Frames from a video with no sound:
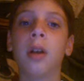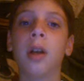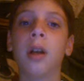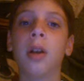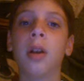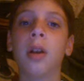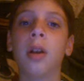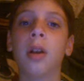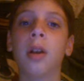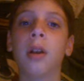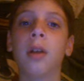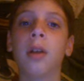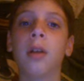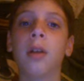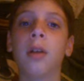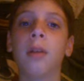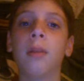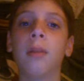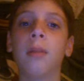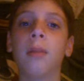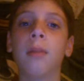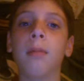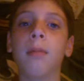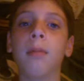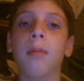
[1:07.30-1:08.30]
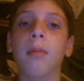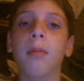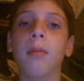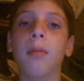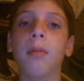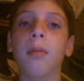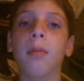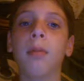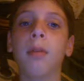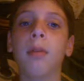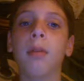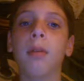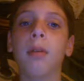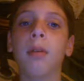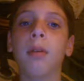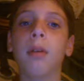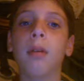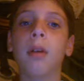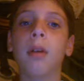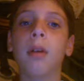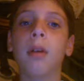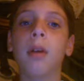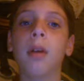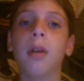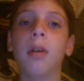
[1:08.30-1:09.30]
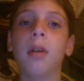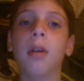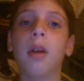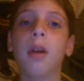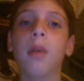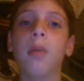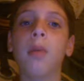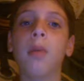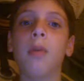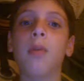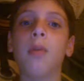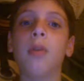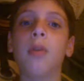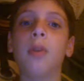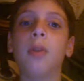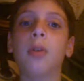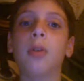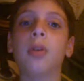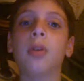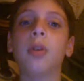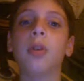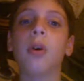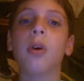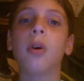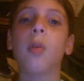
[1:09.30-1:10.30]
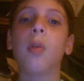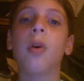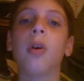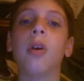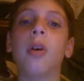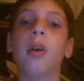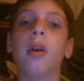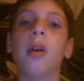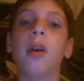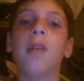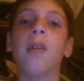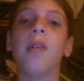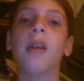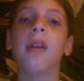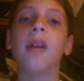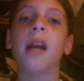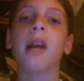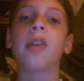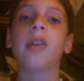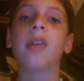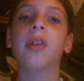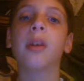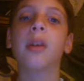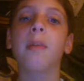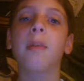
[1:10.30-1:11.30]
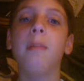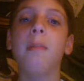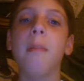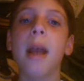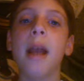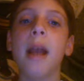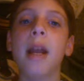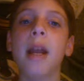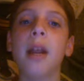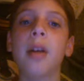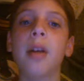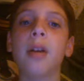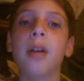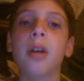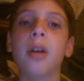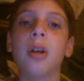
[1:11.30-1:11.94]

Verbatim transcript: I'm like, it, it would feel so weird if he actually made it.